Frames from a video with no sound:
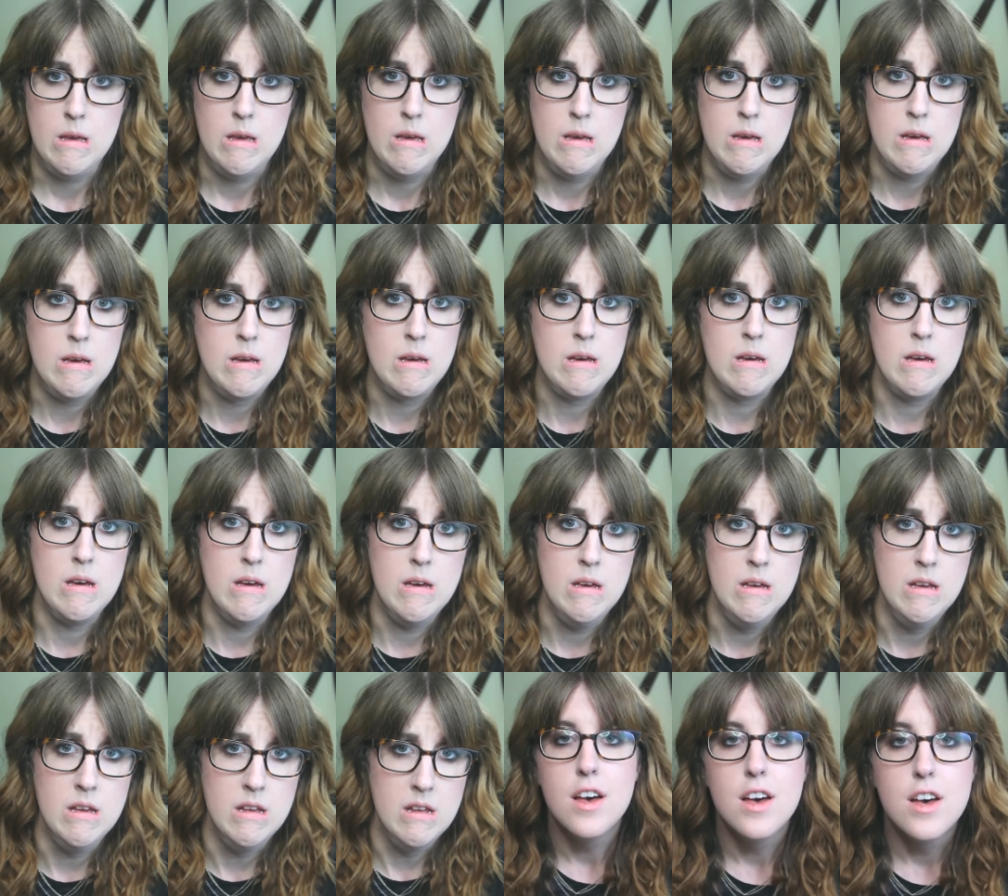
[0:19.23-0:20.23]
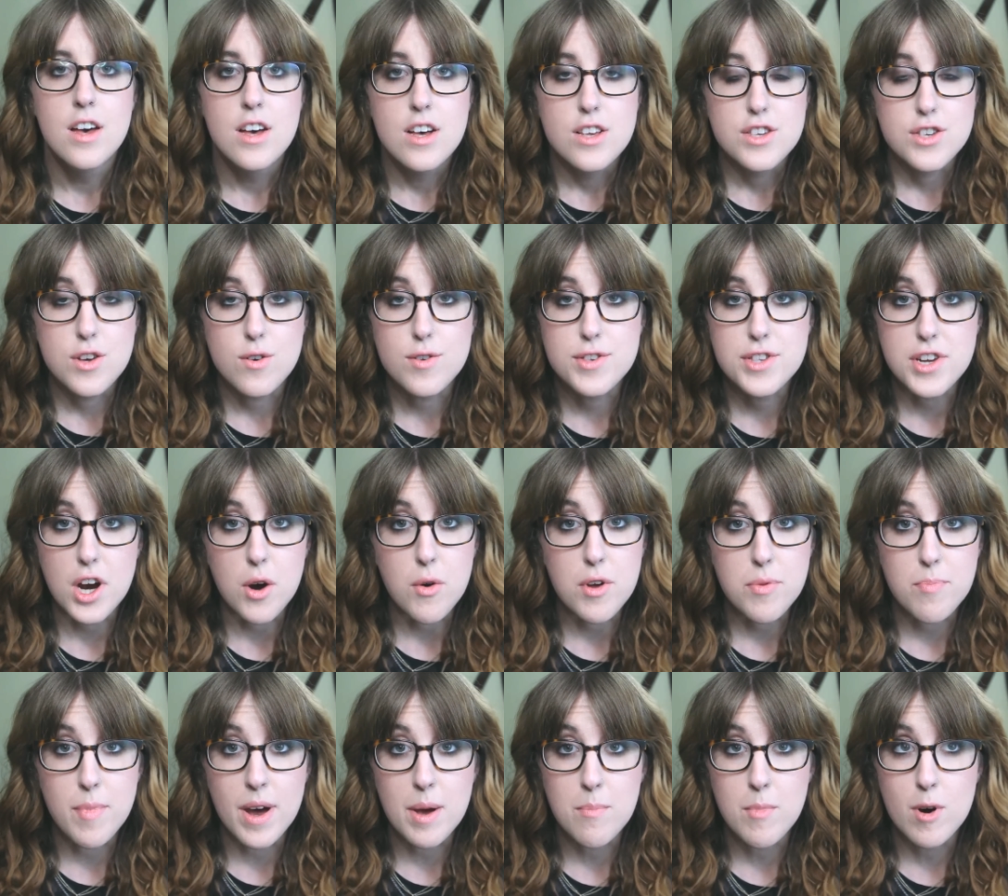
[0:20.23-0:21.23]
so I'll start
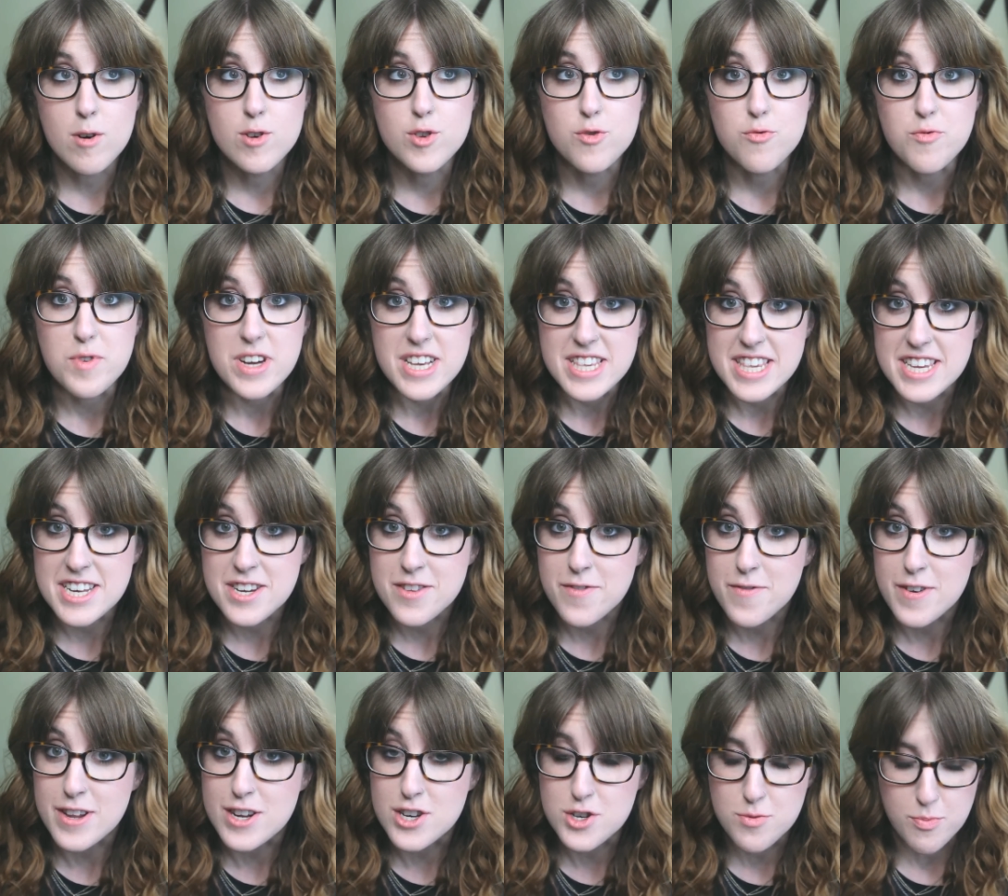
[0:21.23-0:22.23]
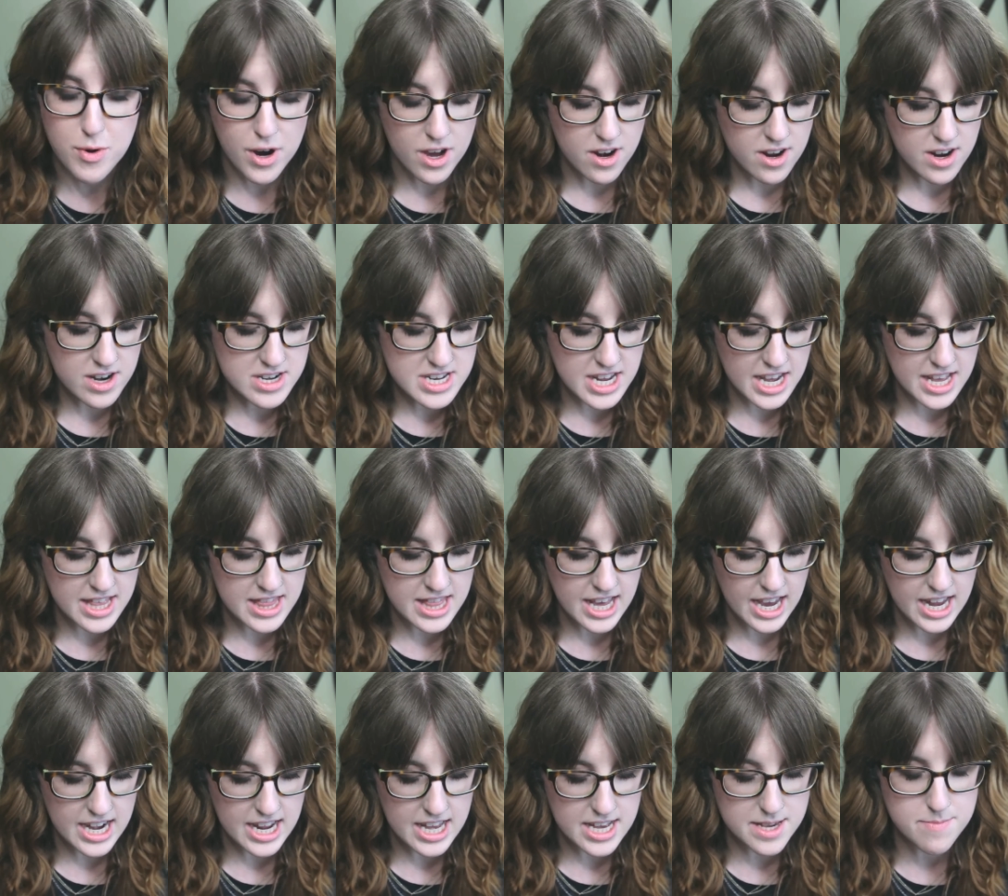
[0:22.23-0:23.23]
with my most recent finished product and
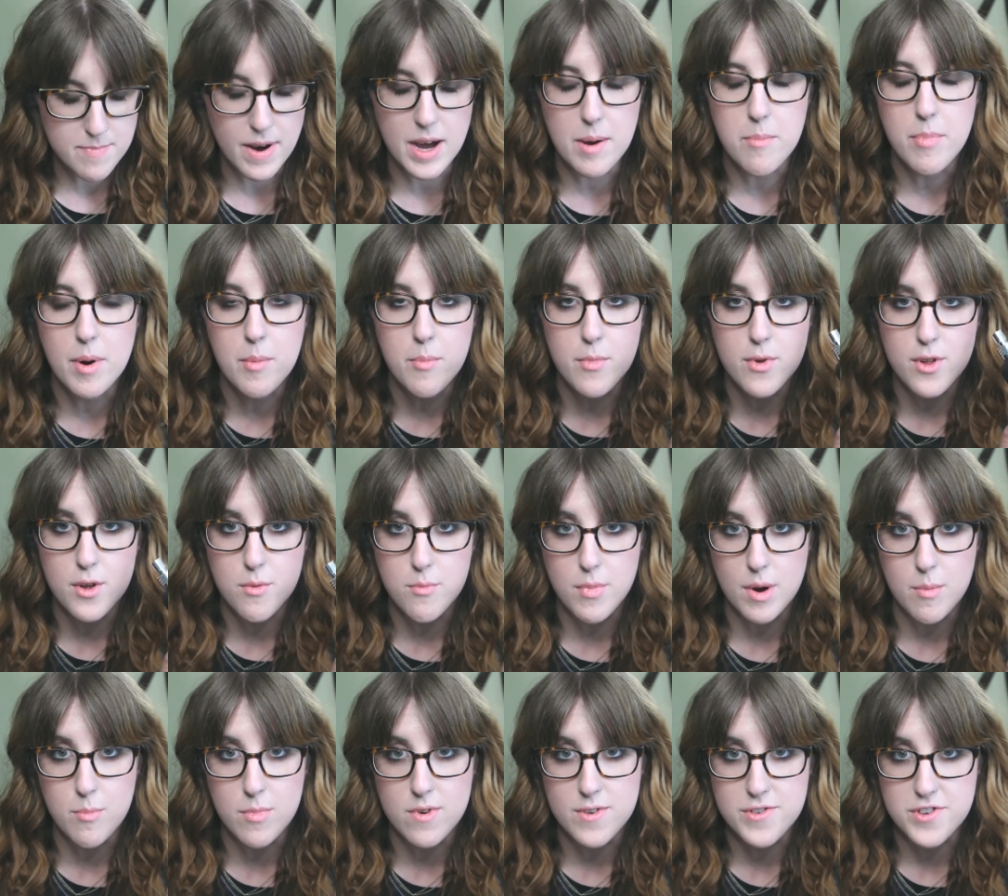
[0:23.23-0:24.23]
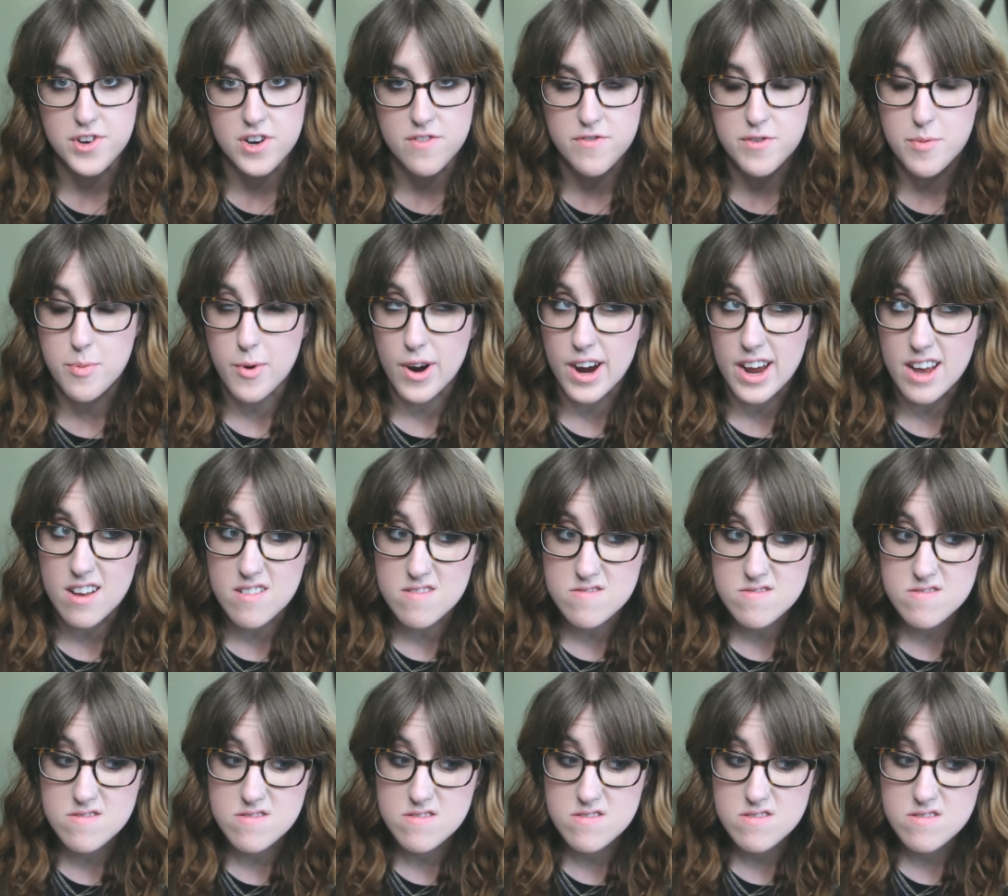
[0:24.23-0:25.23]
that is my Bumble and Bumble Surf Spray
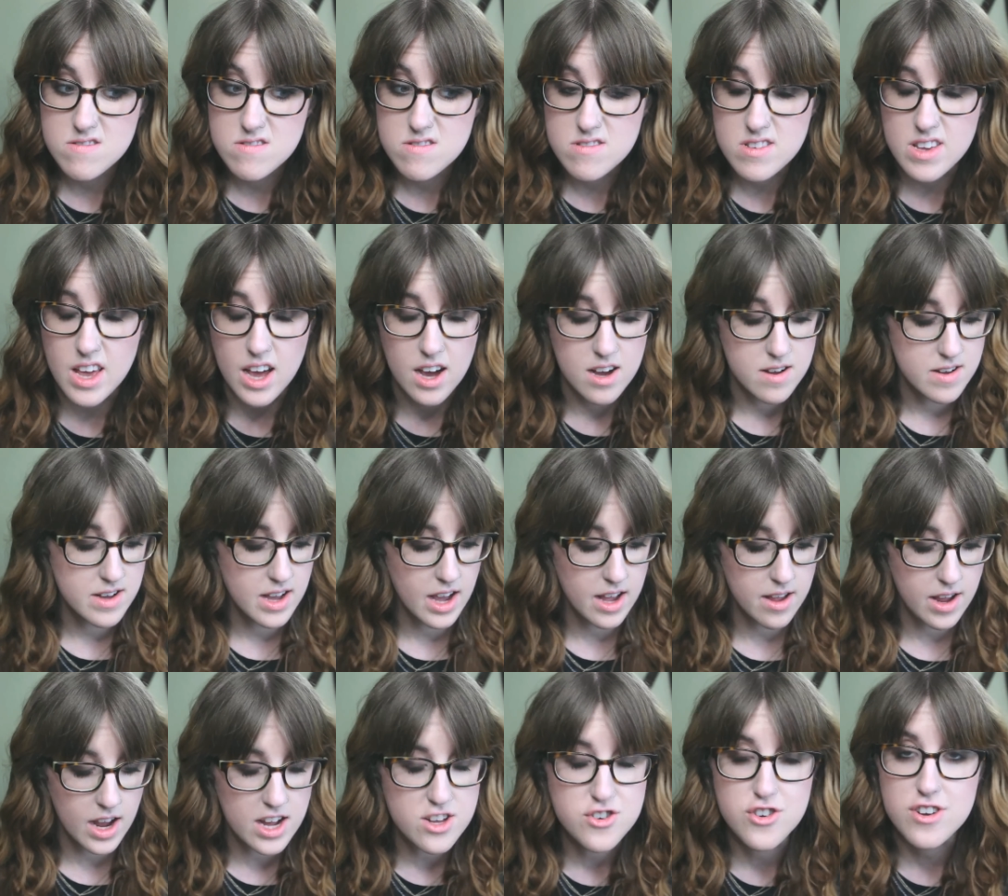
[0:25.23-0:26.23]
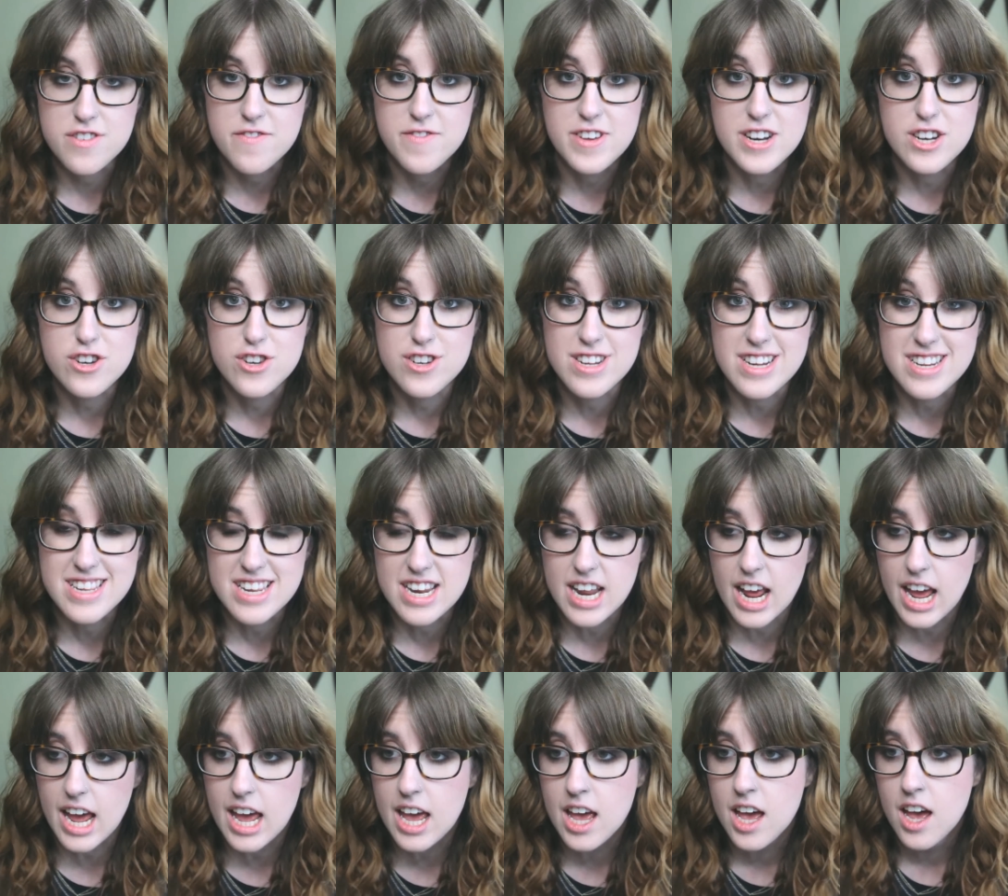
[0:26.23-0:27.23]
yeah, I, I, just finished it
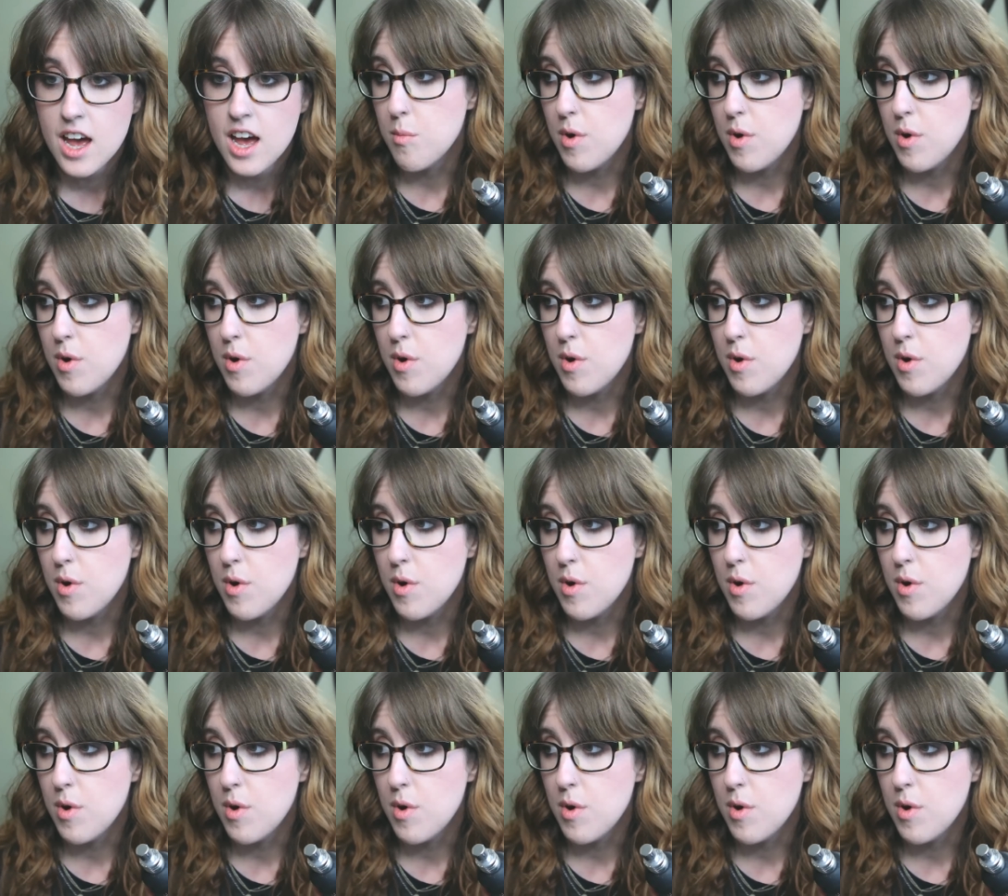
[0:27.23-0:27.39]
today.